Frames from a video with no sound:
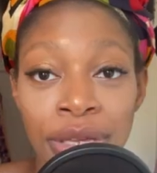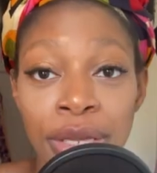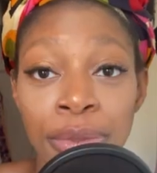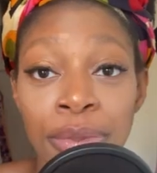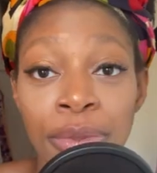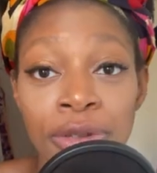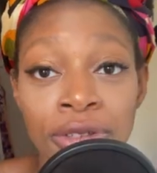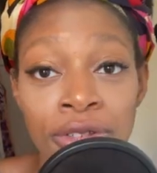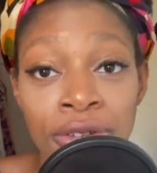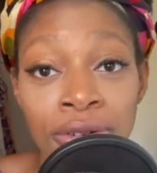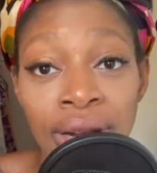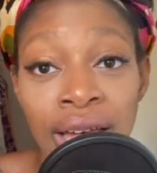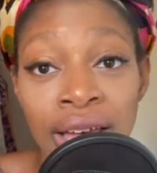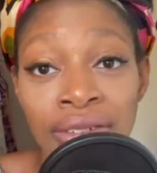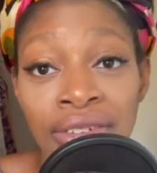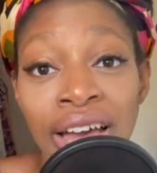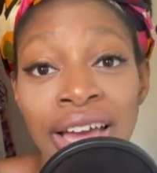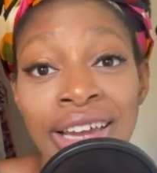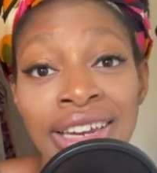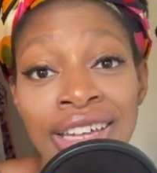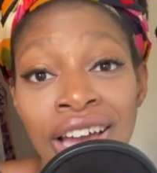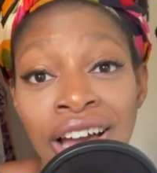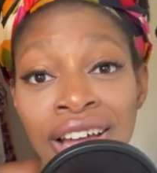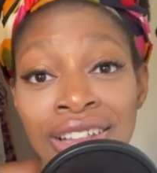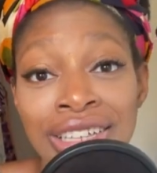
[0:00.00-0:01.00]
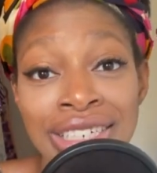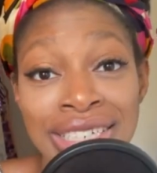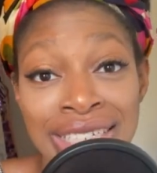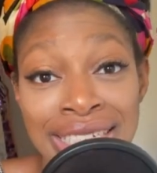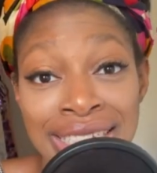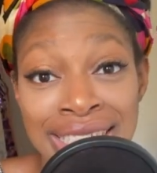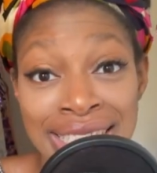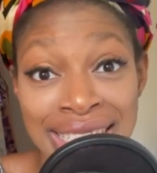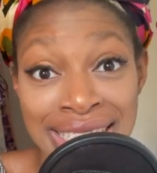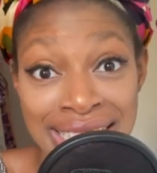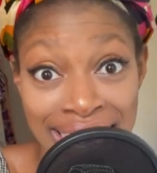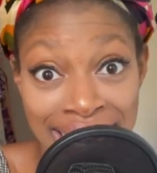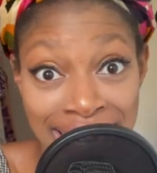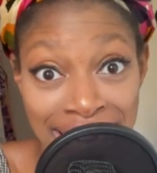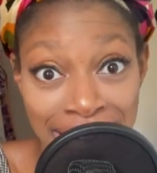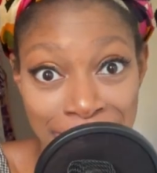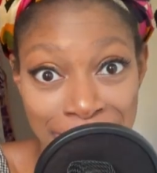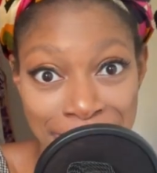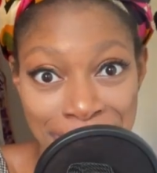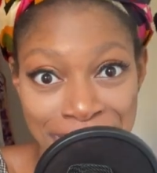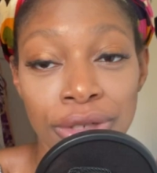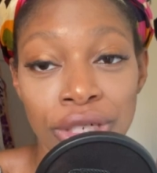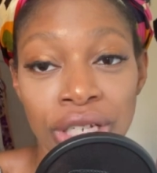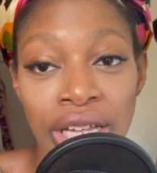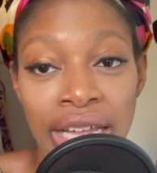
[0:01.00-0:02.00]
People don't have ideologies in
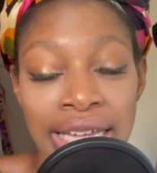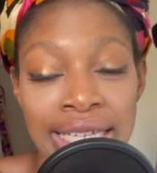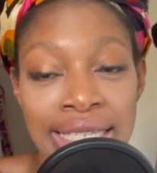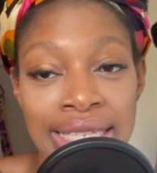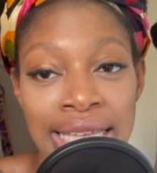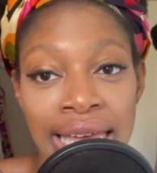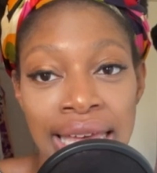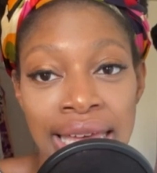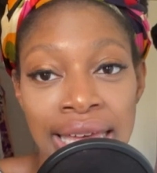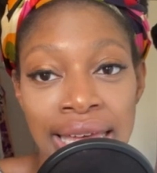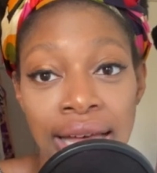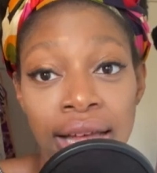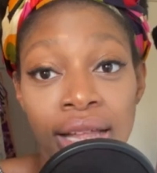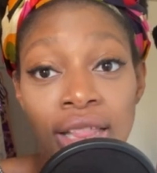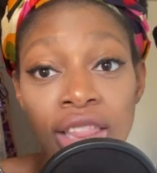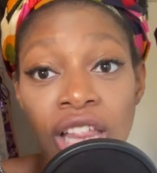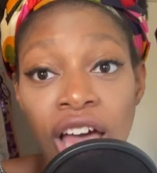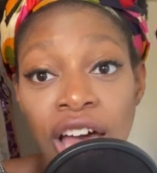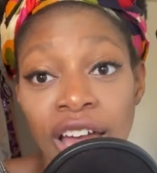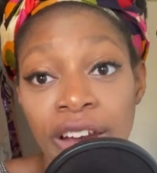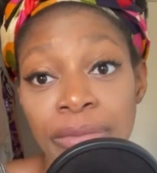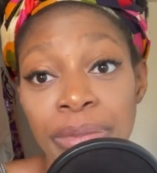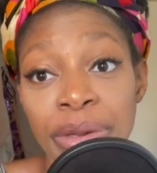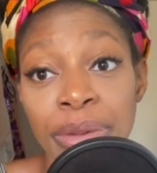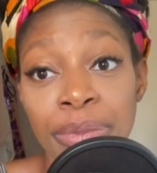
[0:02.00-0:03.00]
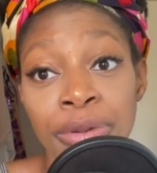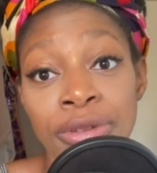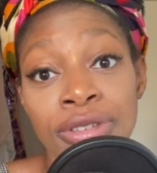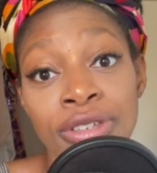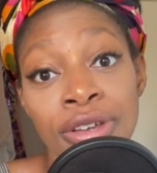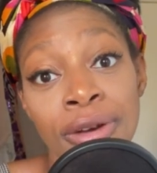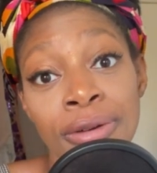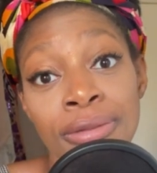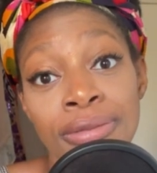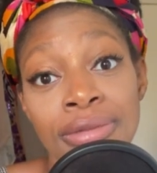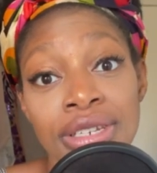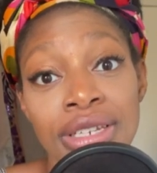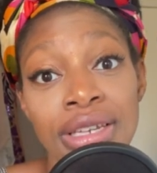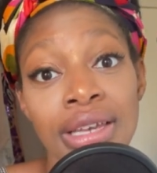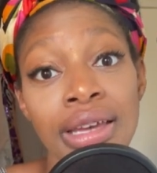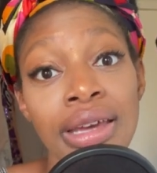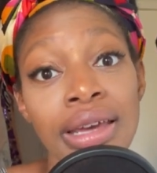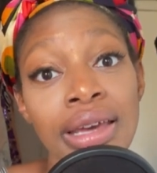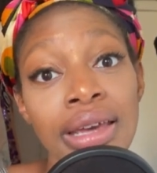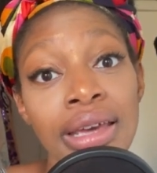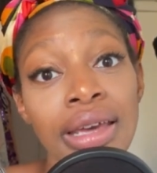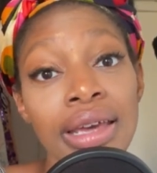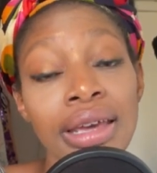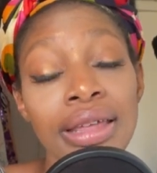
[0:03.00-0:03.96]
dating. Or shall I say, a lot of people don't.